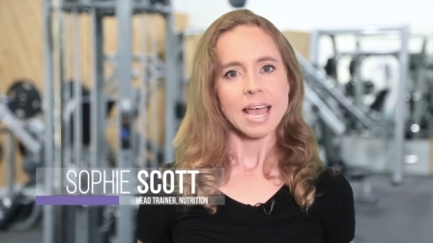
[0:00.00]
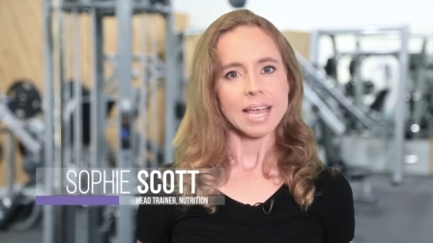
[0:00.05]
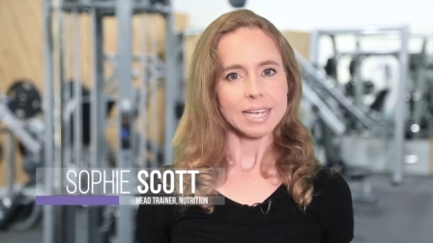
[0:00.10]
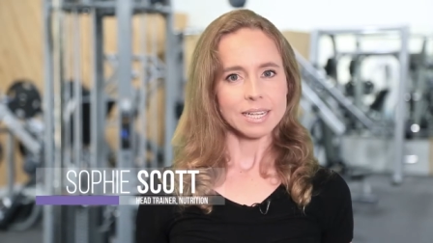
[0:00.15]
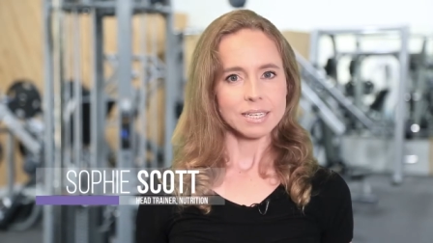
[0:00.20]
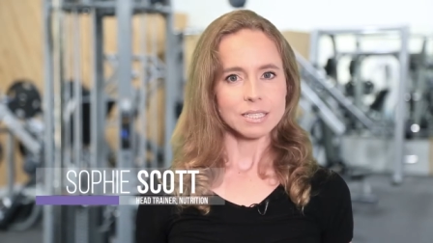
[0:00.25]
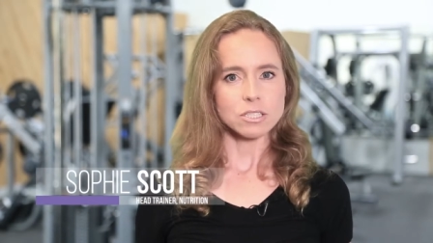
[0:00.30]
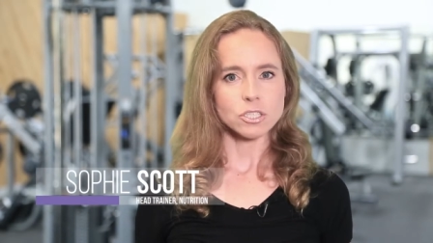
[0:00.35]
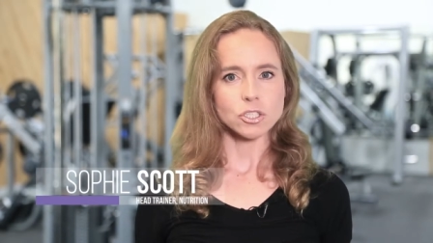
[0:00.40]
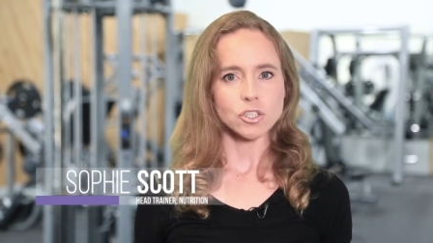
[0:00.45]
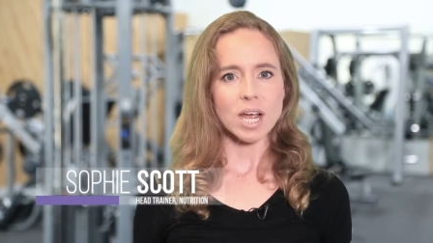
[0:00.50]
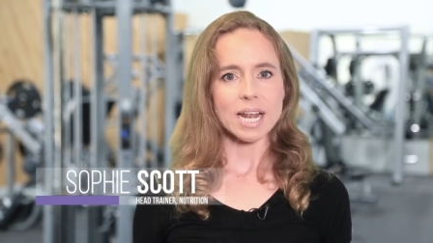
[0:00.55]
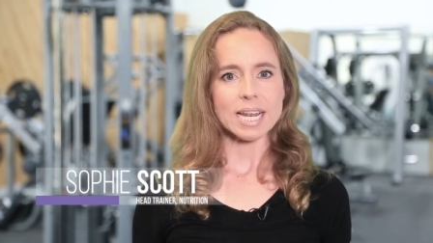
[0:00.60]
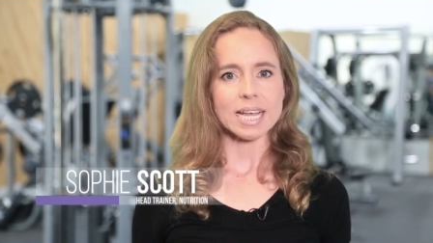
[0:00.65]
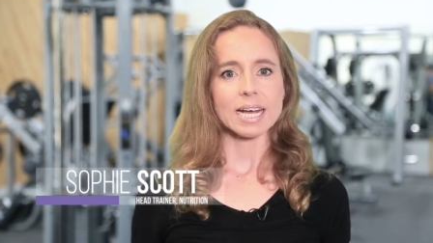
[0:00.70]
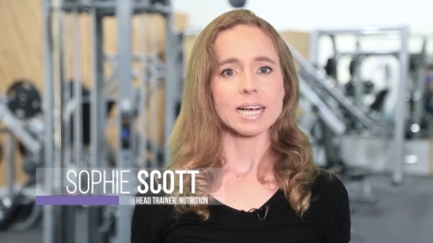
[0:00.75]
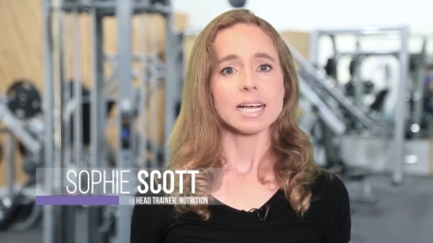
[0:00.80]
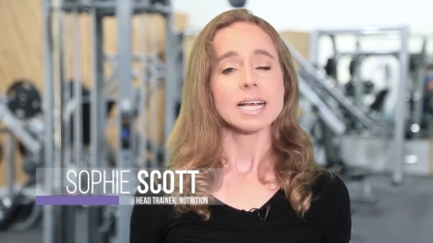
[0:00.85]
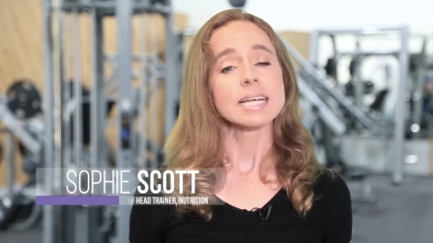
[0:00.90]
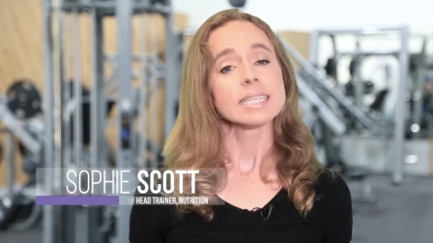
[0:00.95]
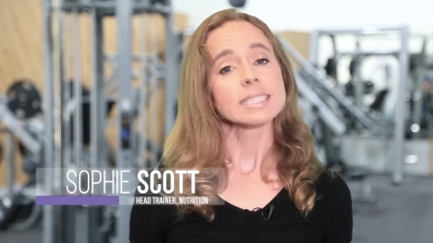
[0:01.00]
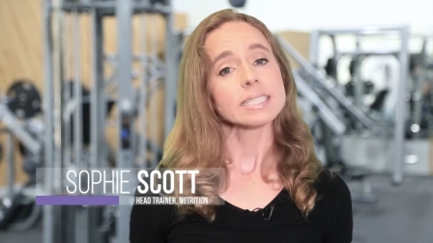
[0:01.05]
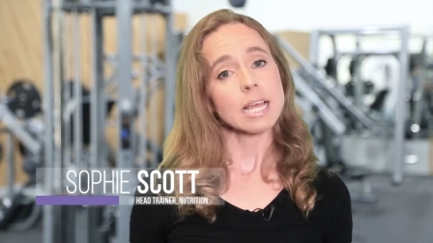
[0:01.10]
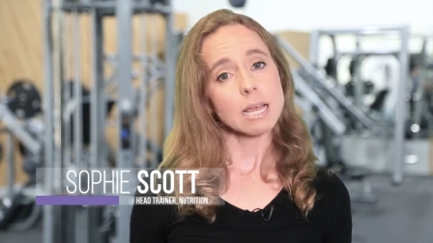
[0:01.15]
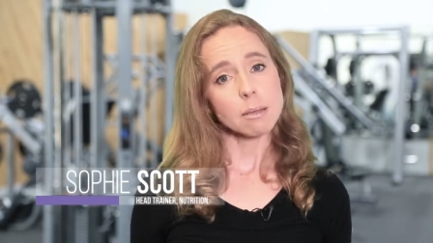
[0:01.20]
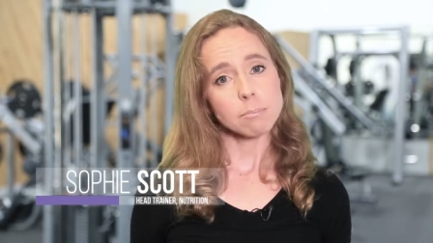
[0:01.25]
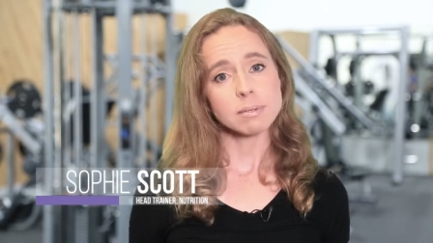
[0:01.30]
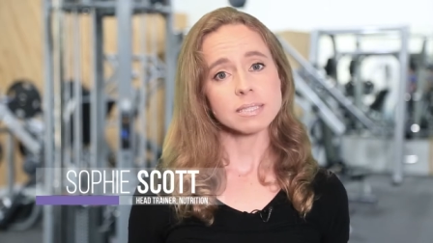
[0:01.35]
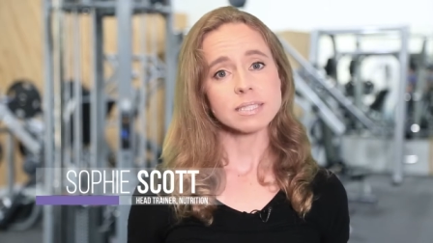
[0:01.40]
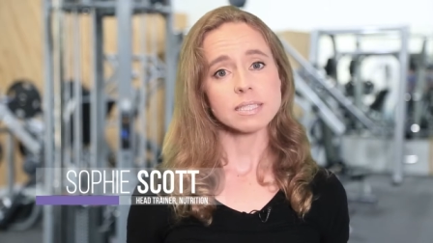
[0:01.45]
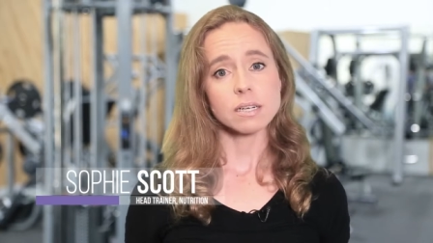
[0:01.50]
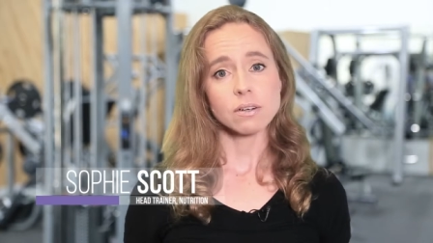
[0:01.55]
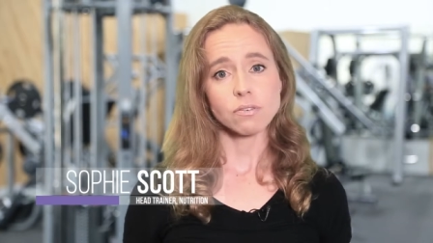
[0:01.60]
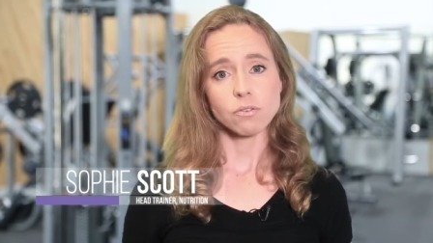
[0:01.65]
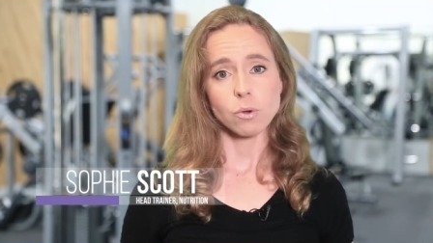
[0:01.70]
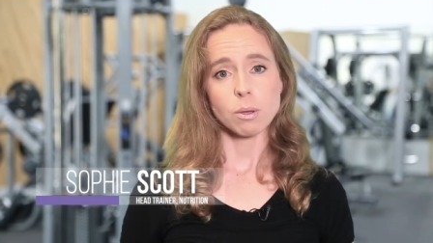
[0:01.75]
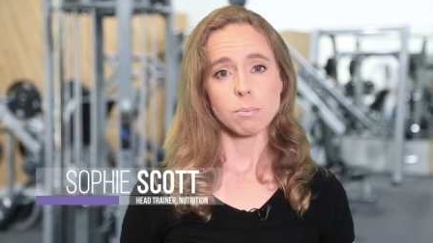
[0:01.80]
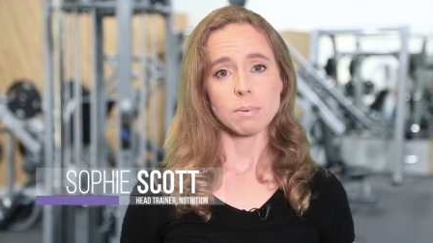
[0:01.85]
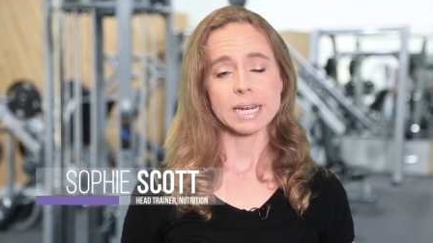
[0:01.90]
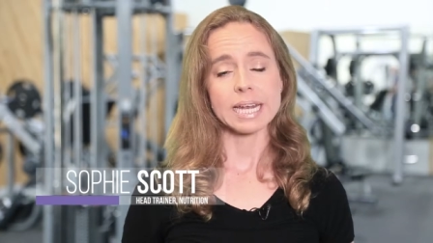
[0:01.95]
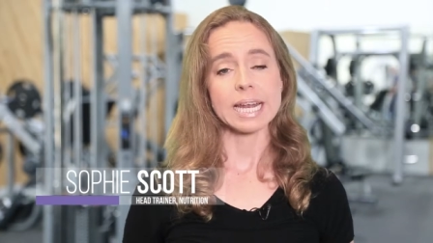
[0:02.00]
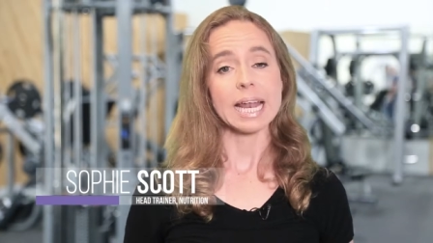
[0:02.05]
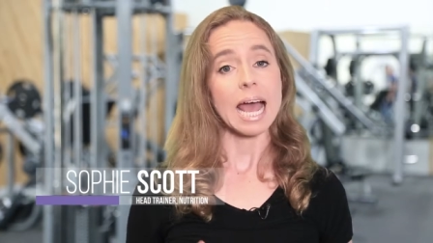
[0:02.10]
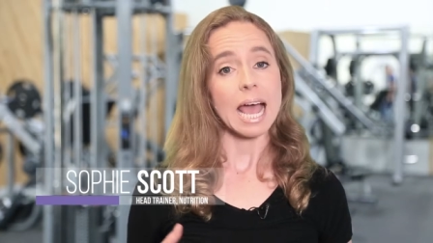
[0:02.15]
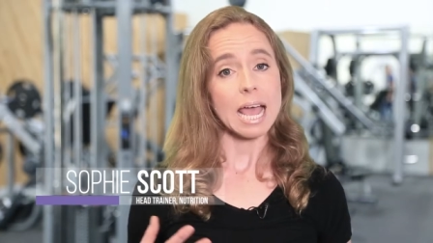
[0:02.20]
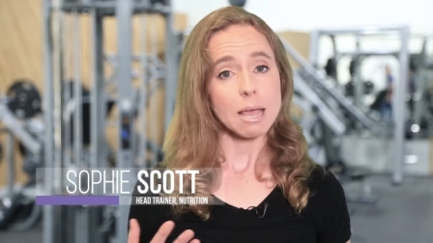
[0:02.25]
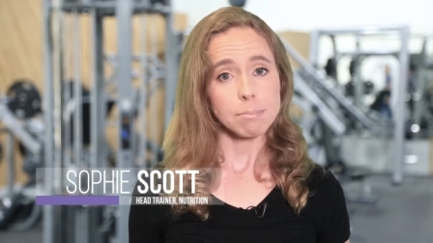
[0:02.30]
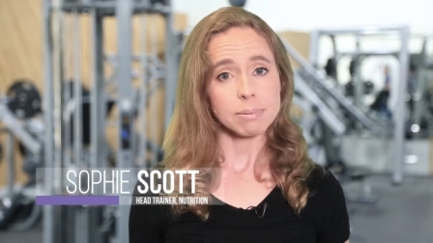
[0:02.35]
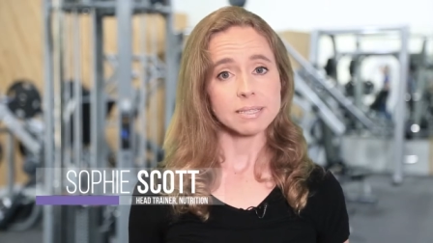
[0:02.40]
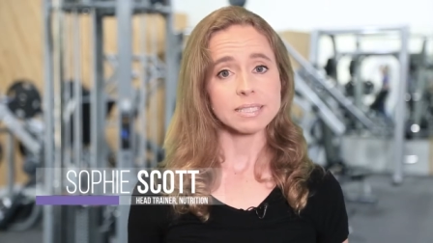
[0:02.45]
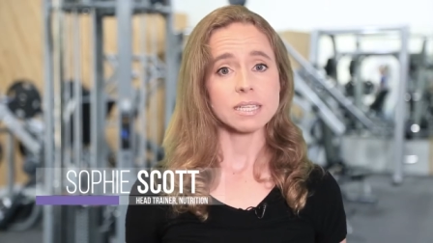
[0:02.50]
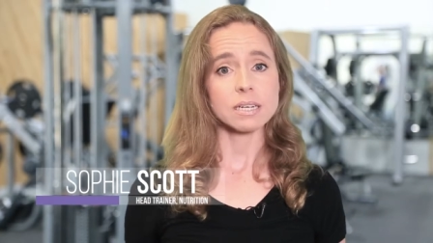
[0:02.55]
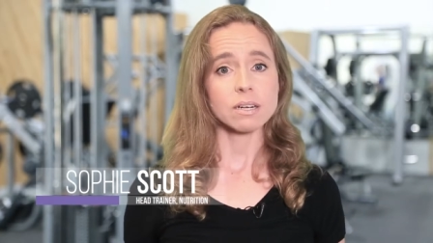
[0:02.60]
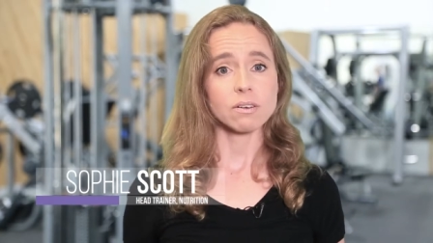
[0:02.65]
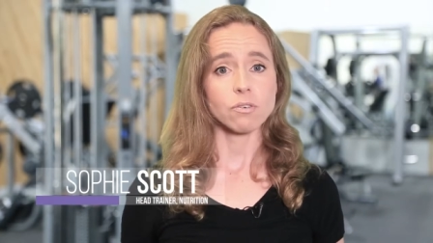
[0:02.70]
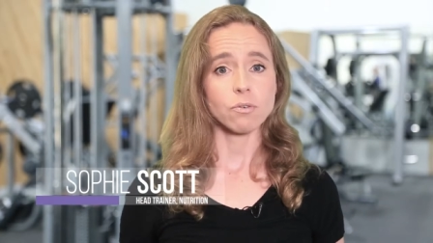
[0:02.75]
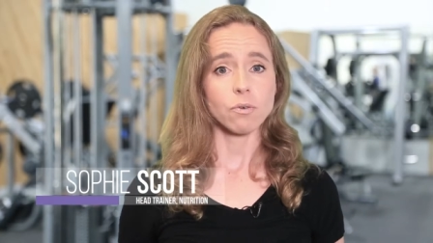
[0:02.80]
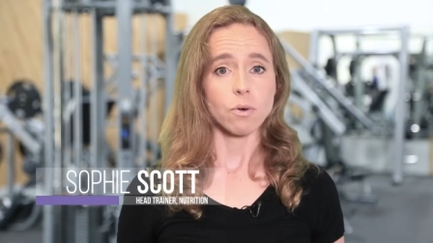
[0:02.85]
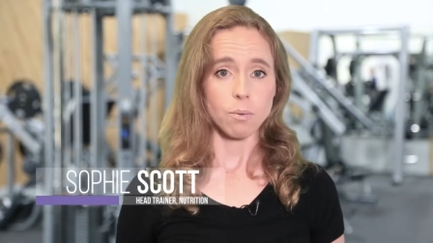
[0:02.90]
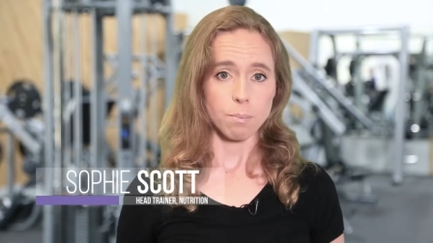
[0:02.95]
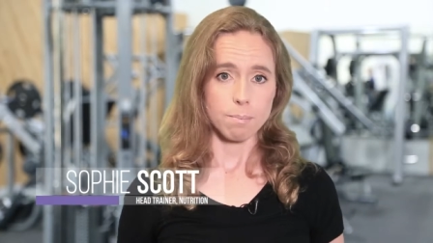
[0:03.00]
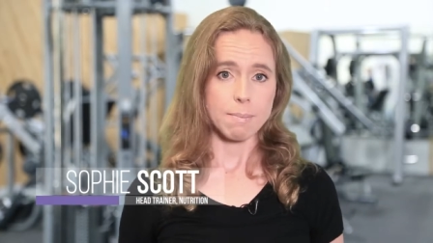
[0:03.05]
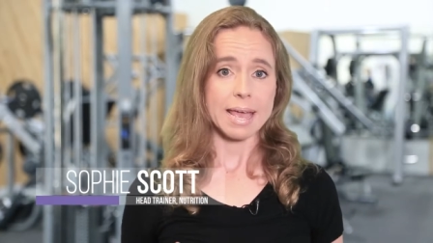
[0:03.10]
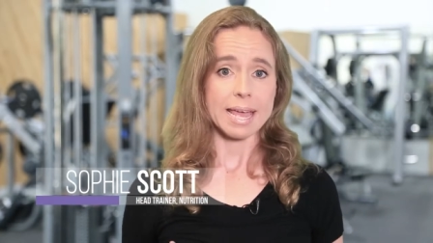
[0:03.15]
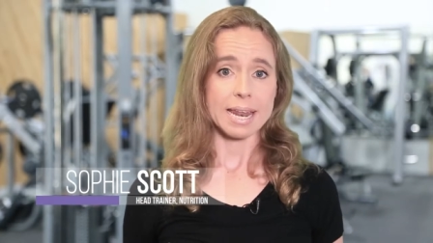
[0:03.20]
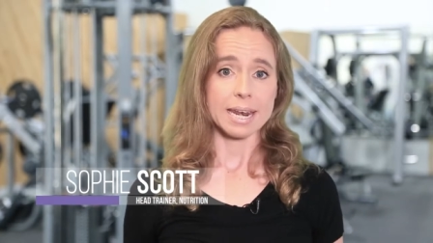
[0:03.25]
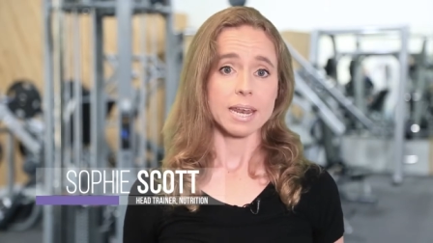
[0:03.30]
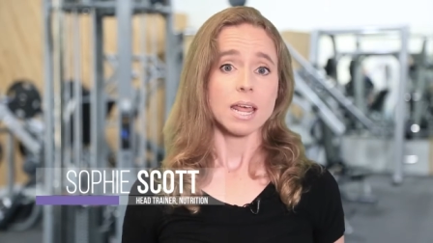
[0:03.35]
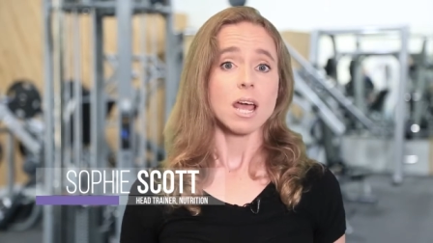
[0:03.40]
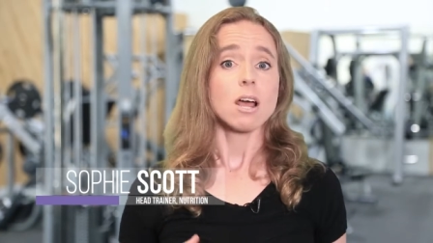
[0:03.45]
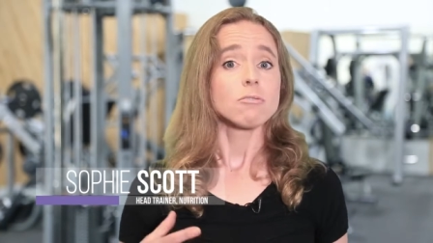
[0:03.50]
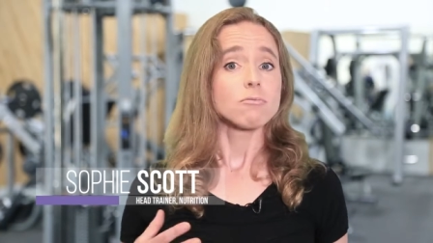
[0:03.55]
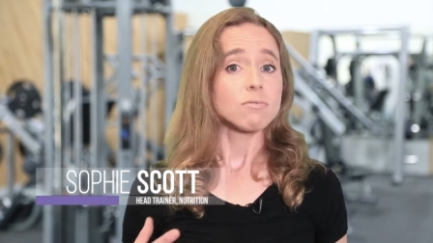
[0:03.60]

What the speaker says: In Australia, 10% of women and 8% of men